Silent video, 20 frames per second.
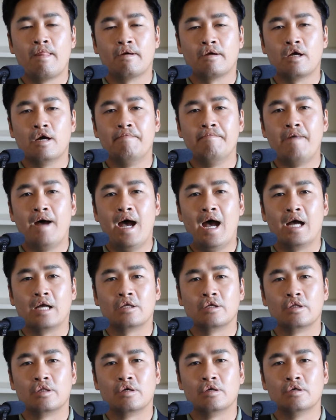come back,
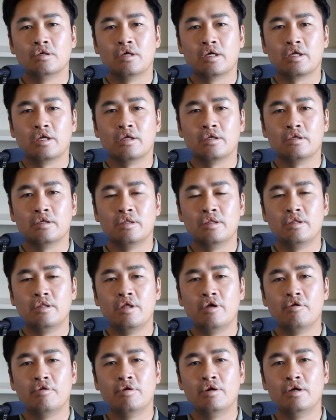I guess
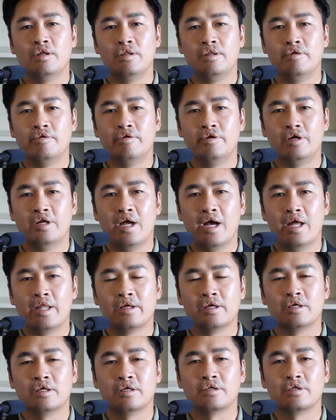never had
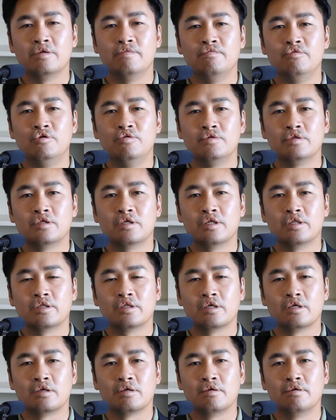a good movie
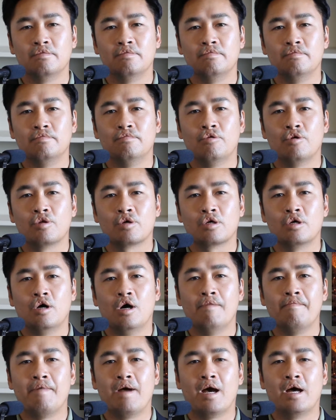since Mortal
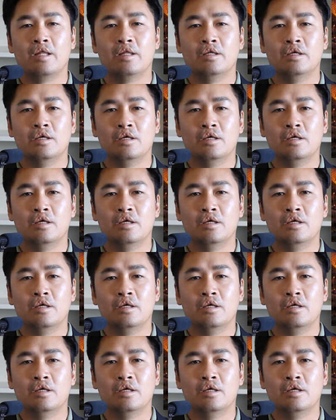Kombat.